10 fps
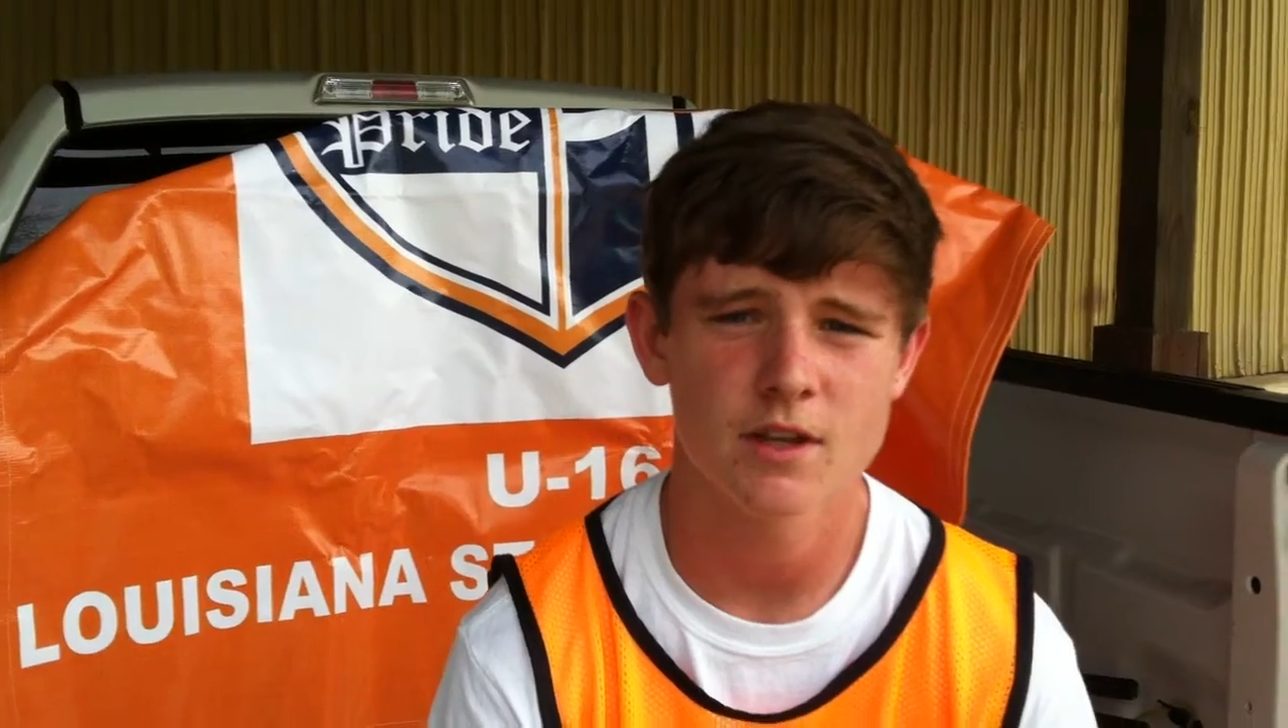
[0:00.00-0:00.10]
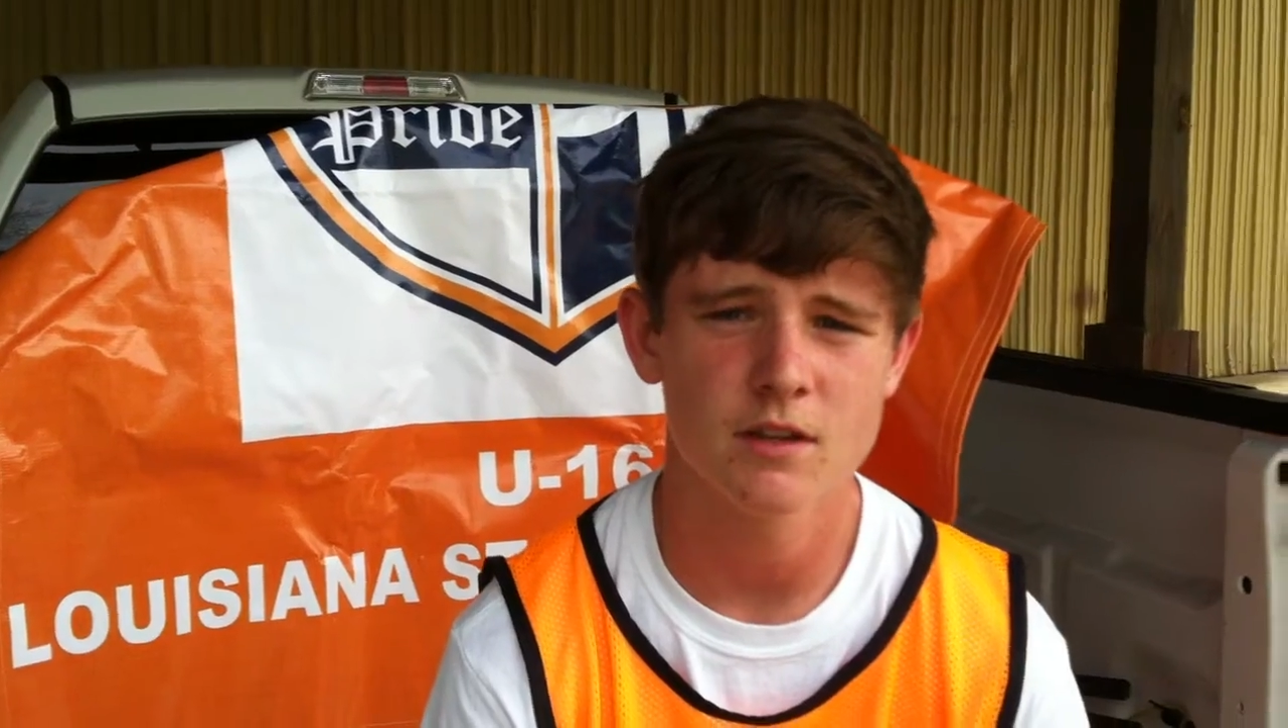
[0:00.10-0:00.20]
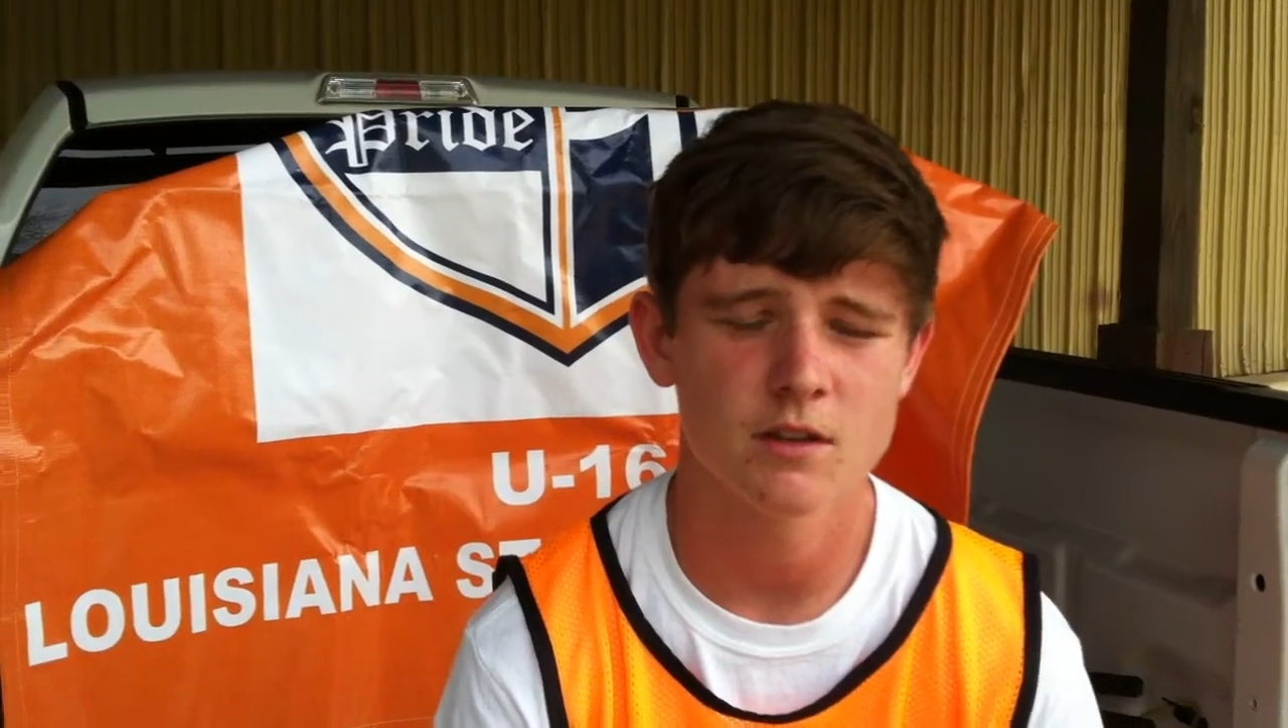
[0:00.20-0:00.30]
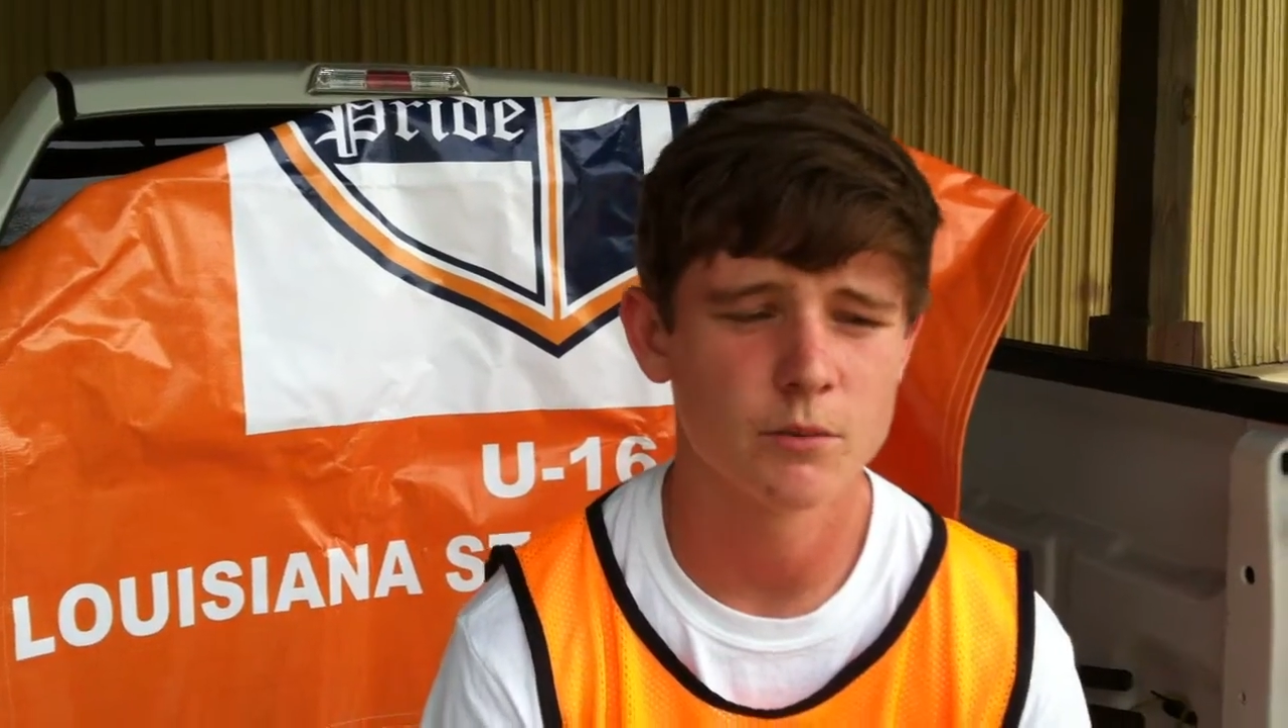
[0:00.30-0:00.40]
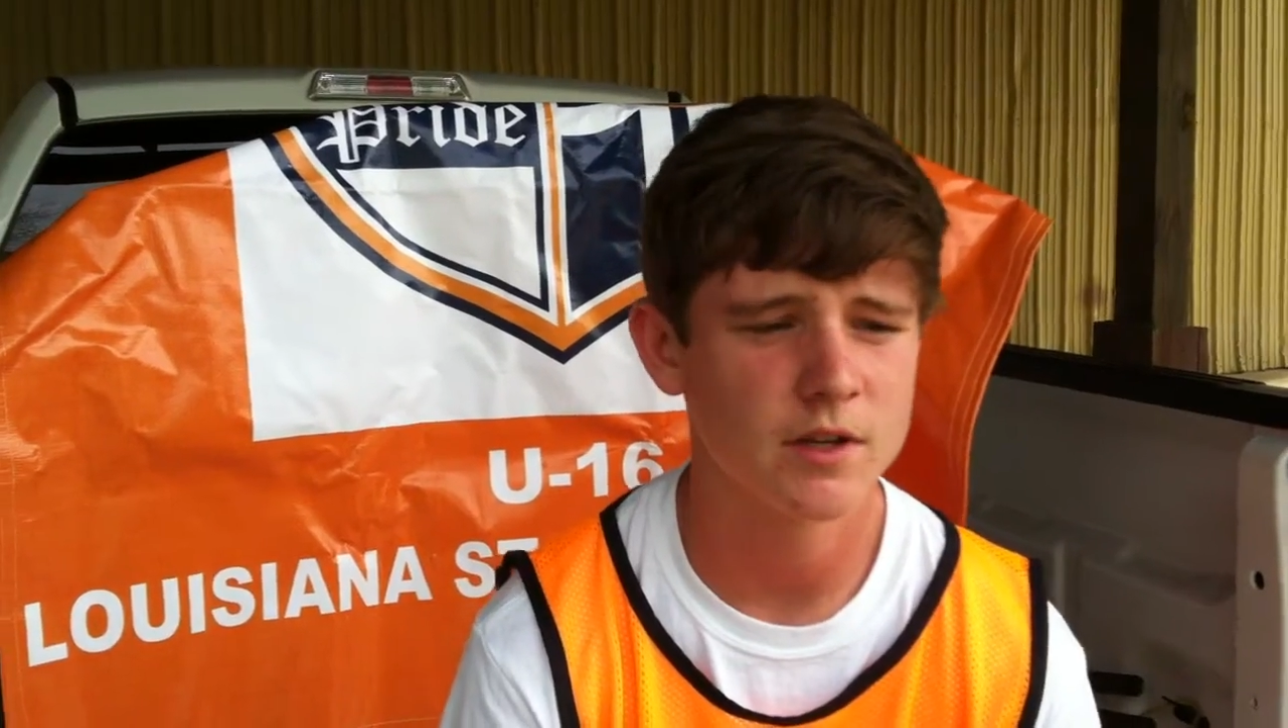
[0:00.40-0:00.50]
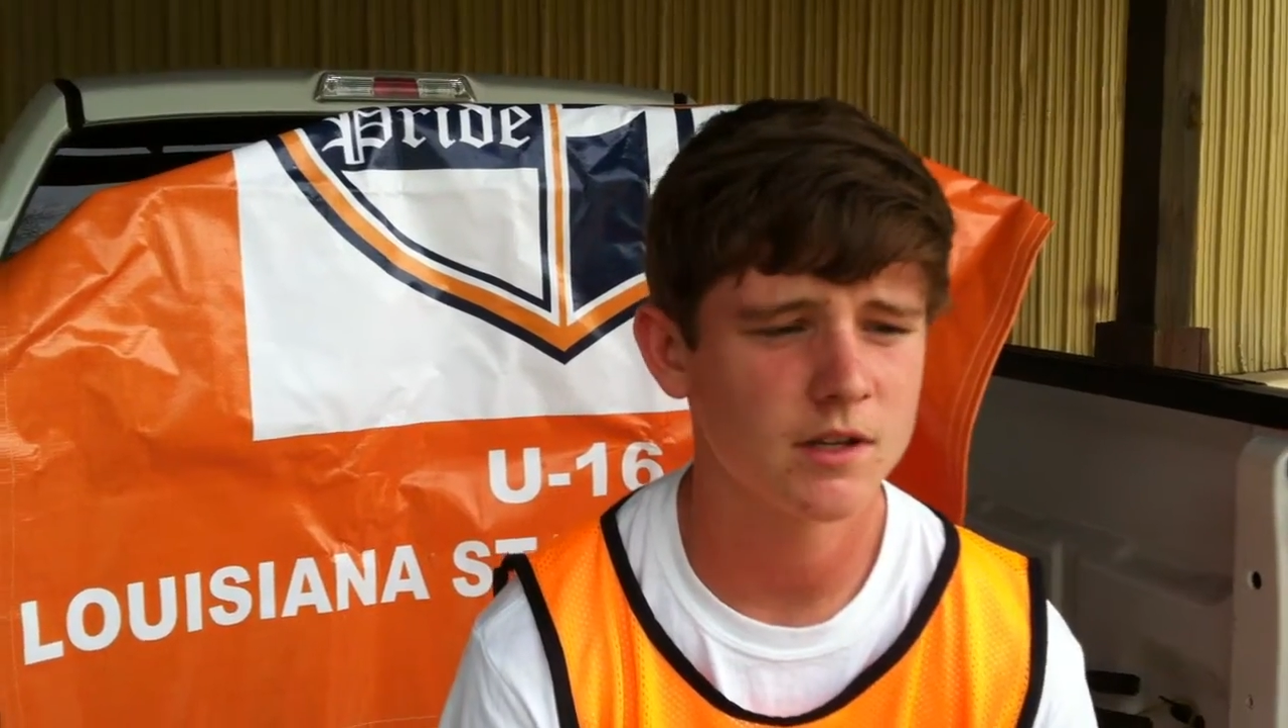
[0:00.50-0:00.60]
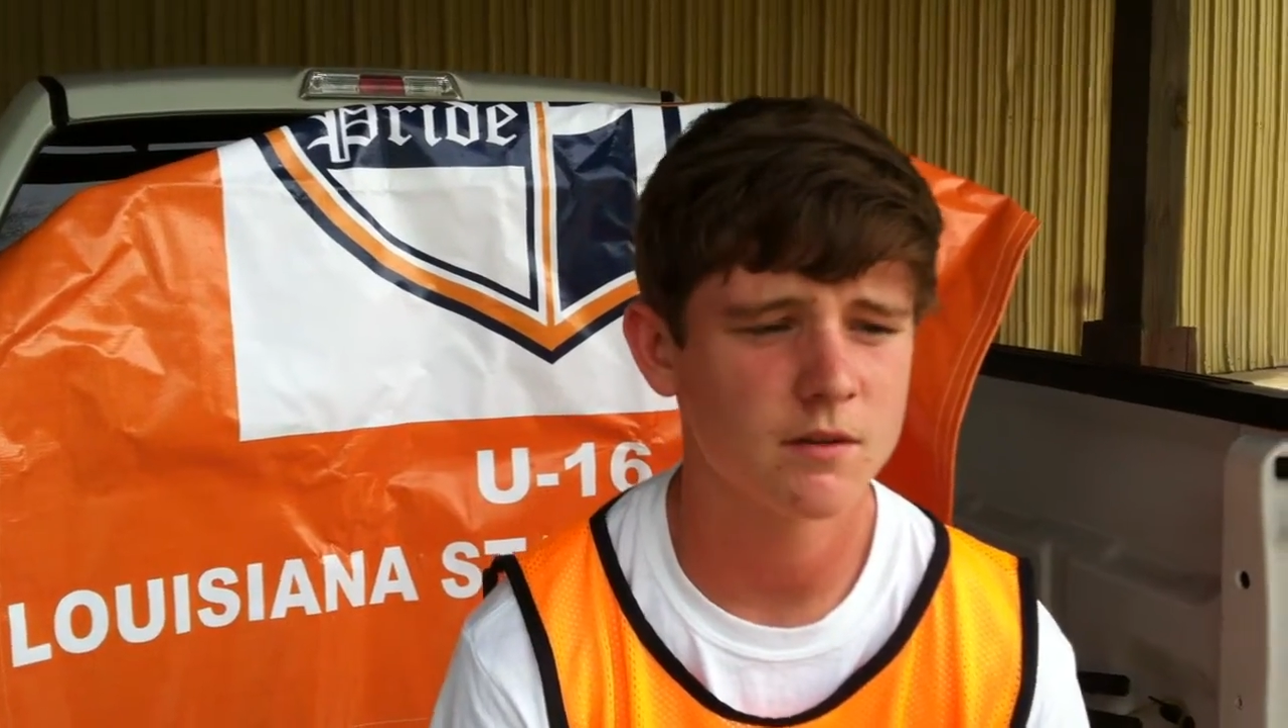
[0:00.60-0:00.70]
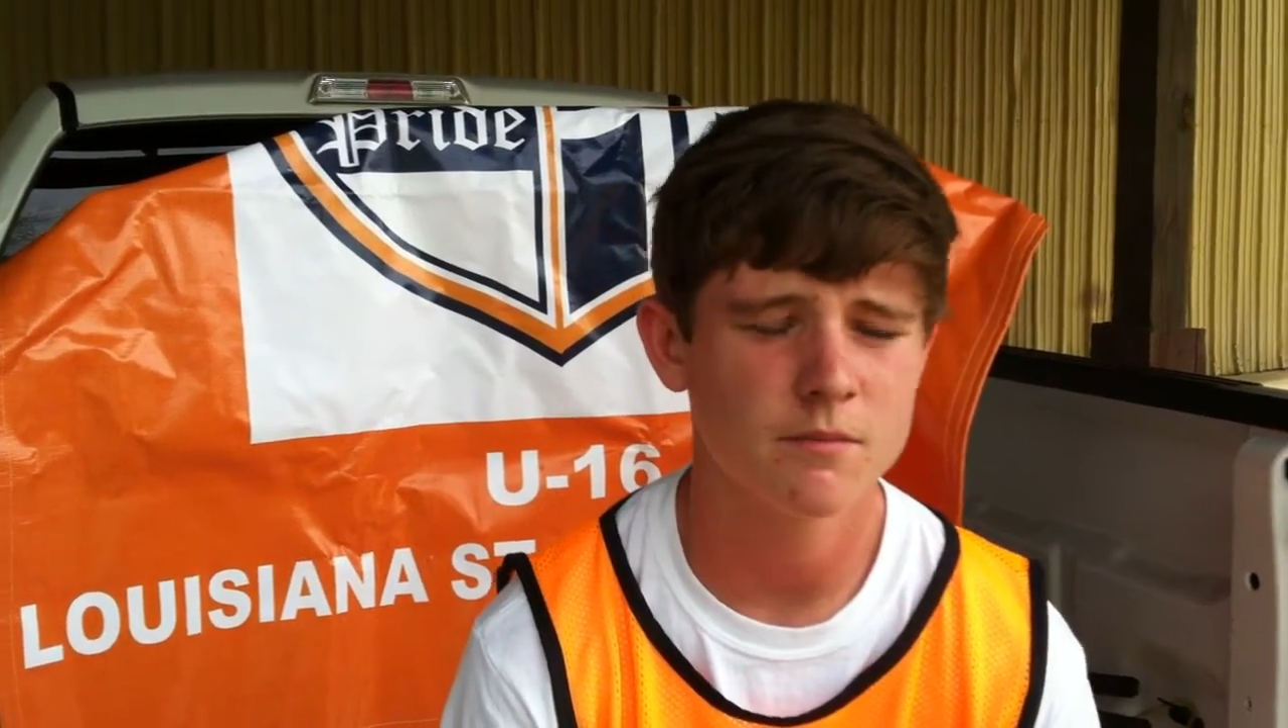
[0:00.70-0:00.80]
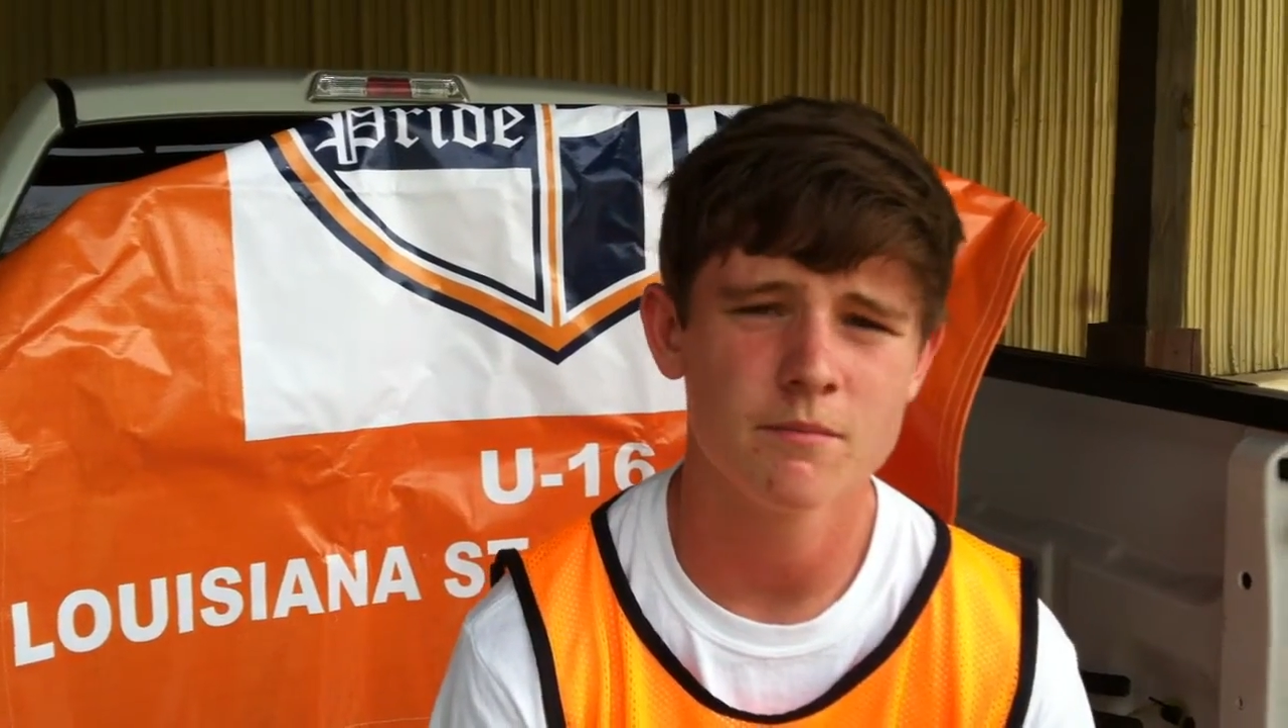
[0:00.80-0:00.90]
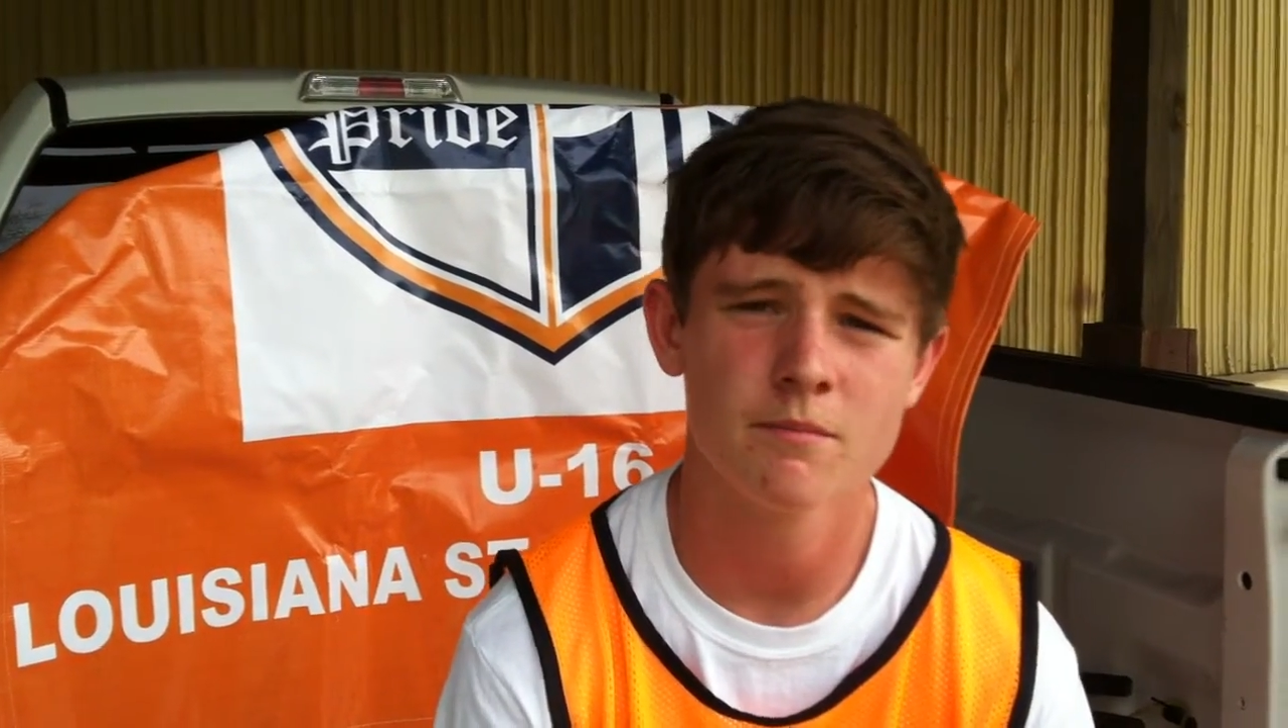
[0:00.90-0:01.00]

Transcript: that than we did.